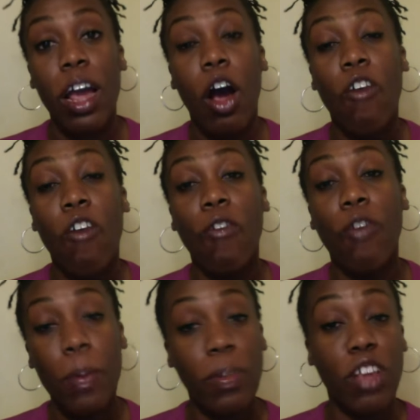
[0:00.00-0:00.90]
are for
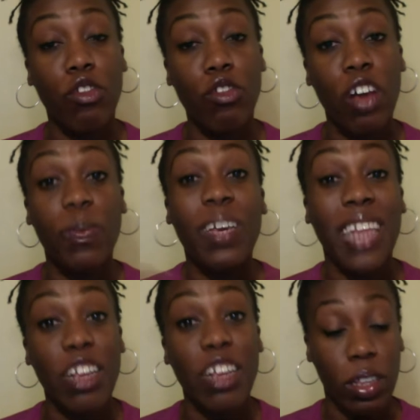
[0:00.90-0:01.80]
people that you trust because
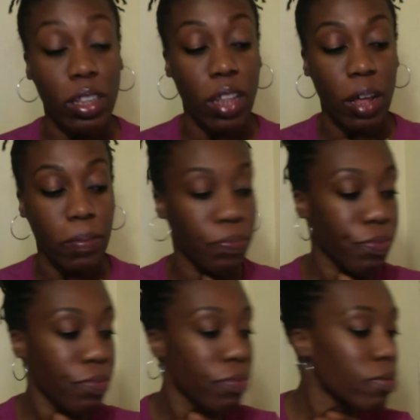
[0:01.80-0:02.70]
I trust
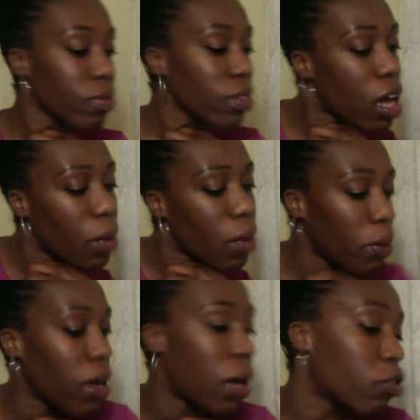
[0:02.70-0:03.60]

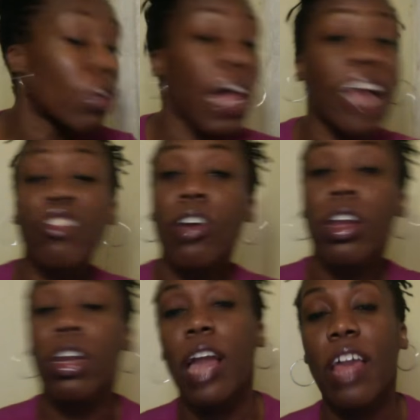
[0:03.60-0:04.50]
them. So classes are
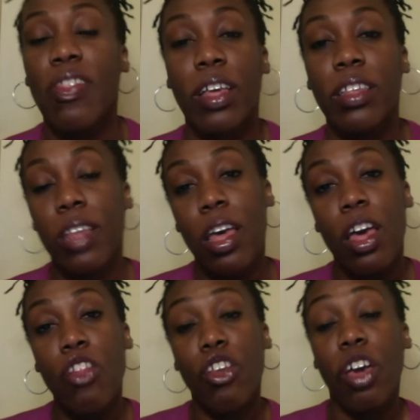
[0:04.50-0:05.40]
going to look like this.
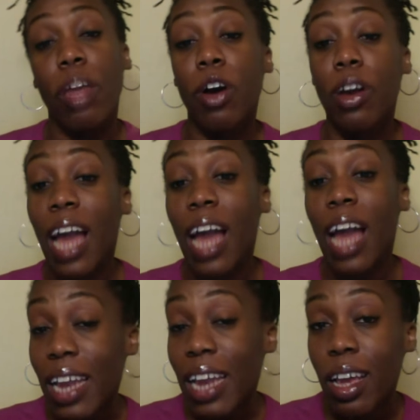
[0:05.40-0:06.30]
They're going to be
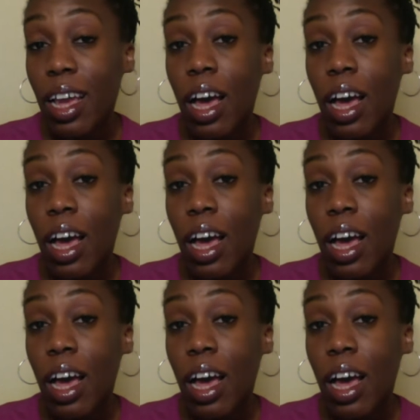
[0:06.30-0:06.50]
online.